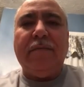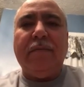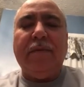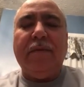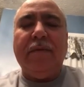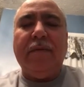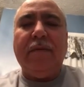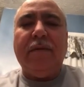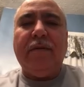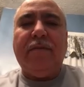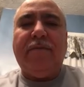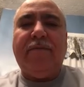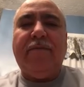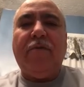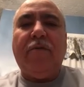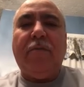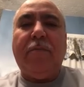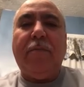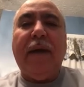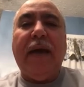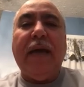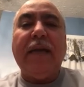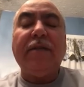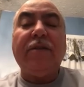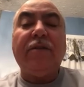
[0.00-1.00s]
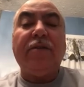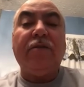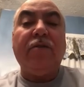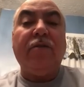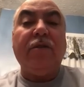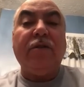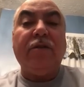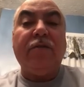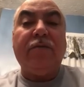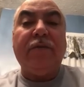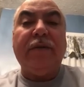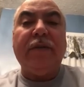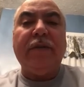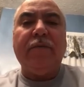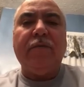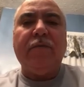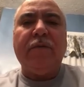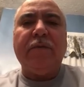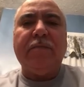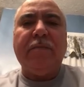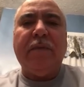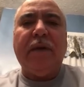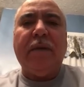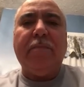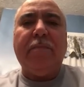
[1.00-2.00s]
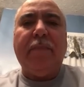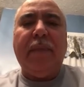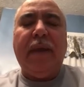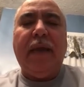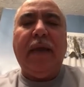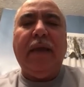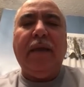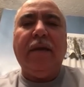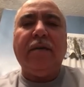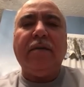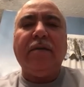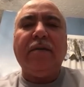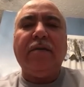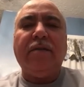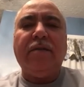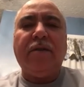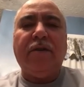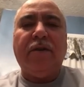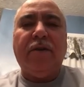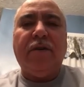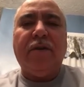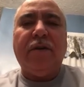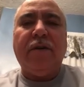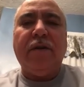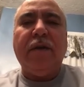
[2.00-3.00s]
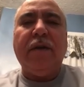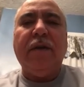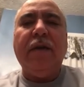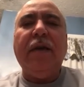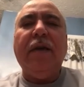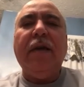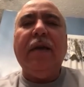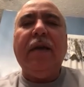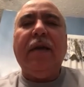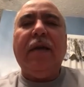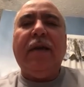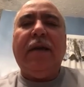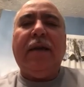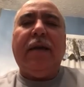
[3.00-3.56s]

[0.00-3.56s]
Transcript: The, the four back surgeries was my main concern.